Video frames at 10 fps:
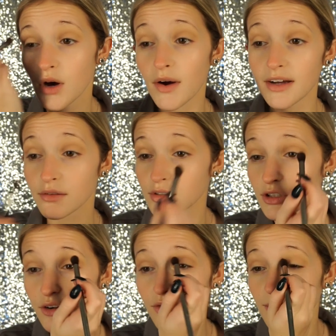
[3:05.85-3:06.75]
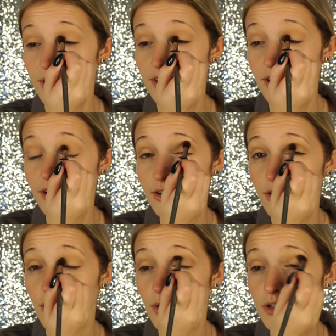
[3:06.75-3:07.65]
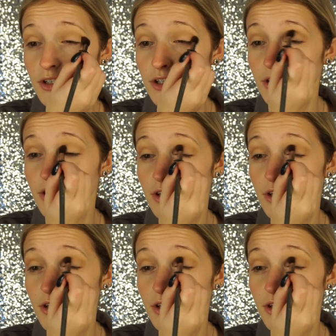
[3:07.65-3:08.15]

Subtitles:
I always start from like the inner corner